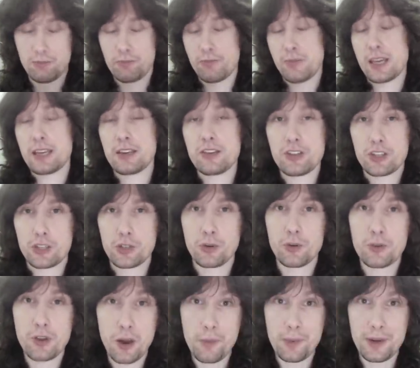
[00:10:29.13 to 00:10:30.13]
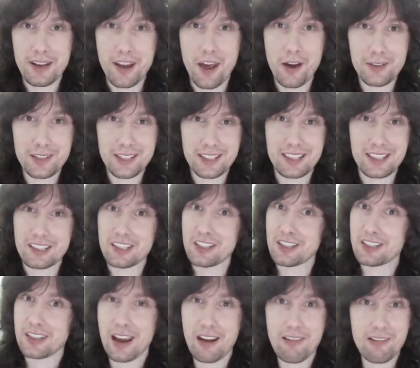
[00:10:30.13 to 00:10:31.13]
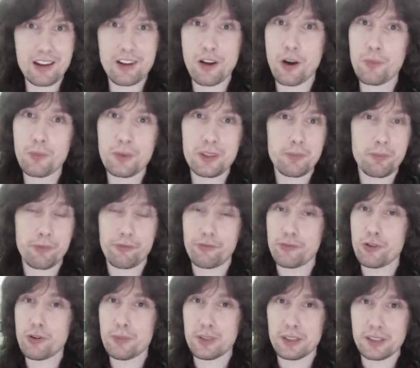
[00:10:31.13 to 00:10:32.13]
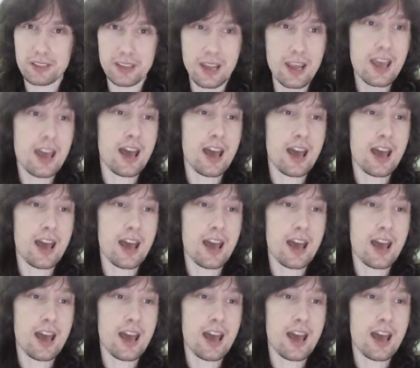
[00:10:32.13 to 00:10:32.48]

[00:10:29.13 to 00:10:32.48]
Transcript: making sure nobody notices, just carrying on with the performance.